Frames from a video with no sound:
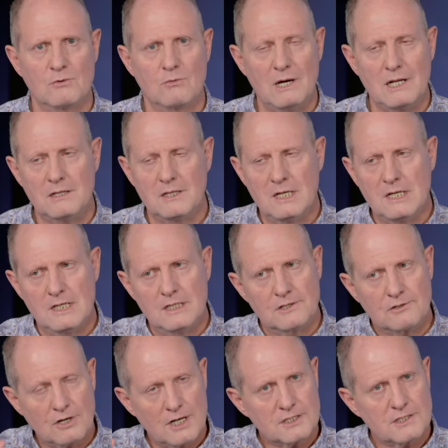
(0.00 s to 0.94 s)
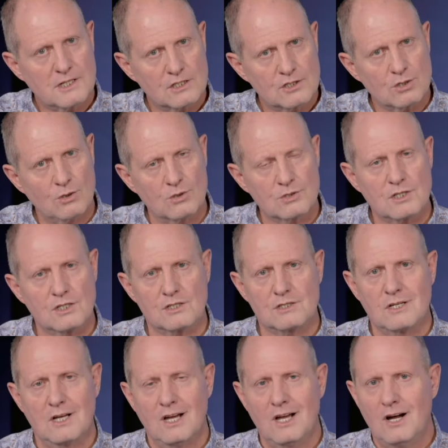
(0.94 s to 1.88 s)
Well, trusted sources
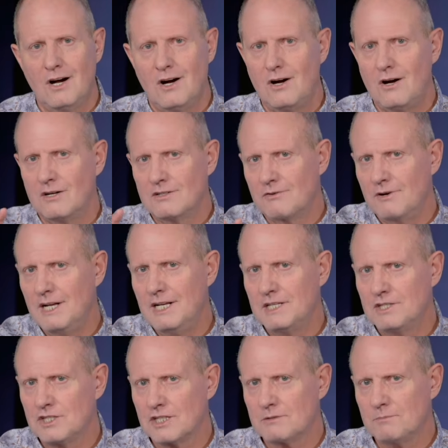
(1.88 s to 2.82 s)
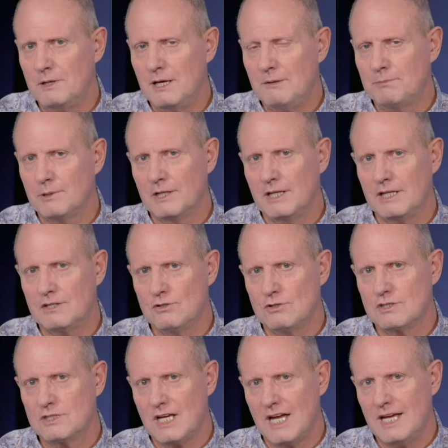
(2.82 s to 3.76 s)
are really just people that you
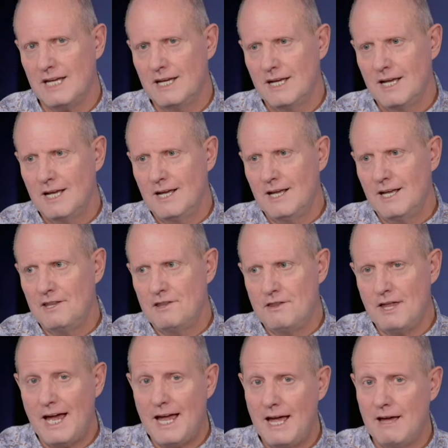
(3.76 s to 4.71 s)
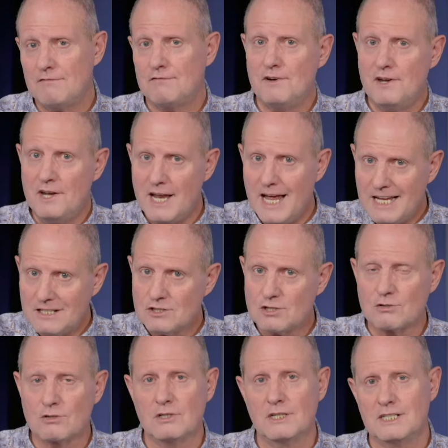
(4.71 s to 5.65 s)
say they have
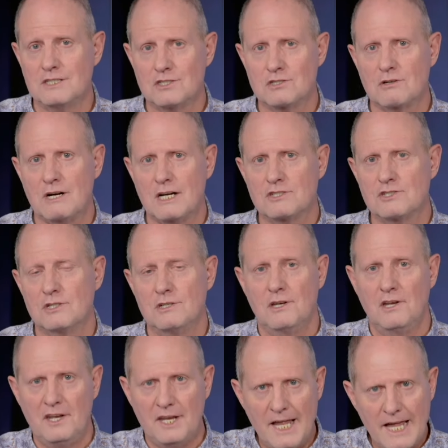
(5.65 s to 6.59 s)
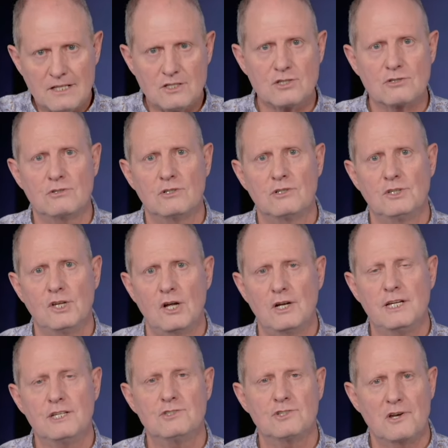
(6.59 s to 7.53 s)
natural instruction, natural
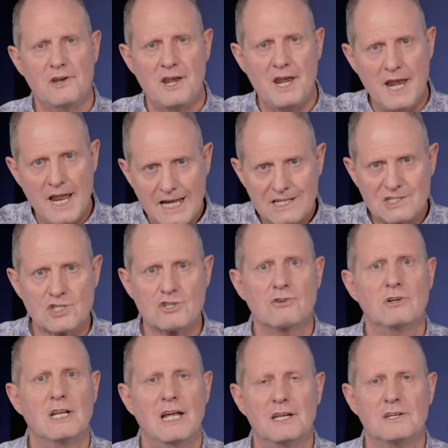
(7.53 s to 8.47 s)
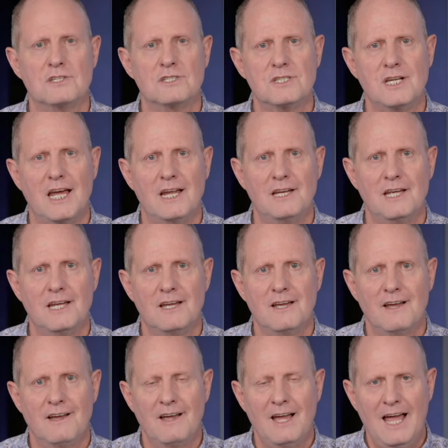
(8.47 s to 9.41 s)
knowledge, natural understanding,
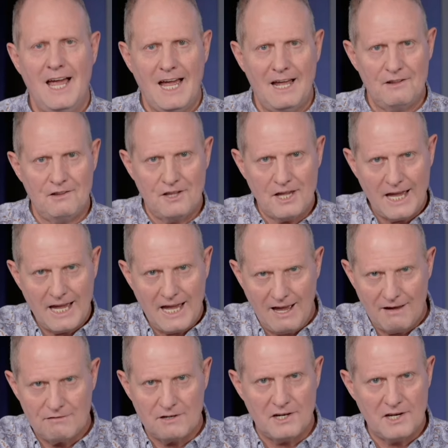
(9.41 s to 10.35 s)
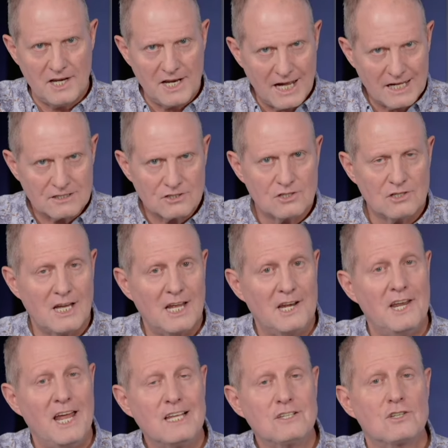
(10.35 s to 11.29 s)
and they have a
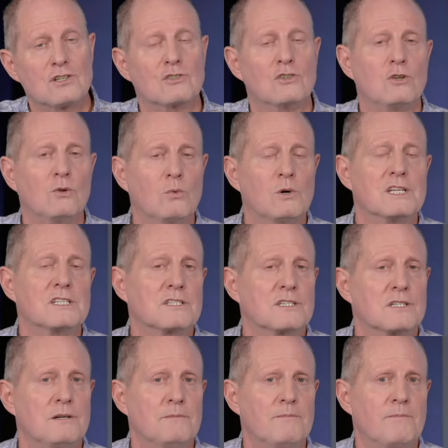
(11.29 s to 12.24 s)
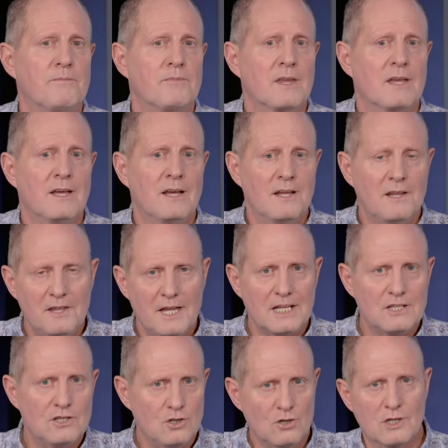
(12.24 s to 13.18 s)
natural wisdom
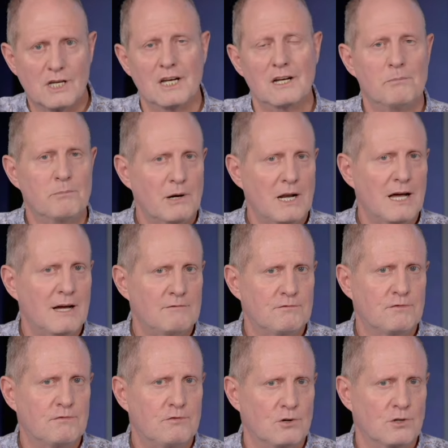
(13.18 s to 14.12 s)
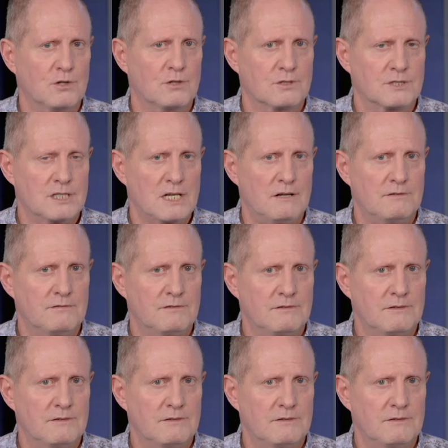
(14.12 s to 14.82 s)
that you can apply for yourself.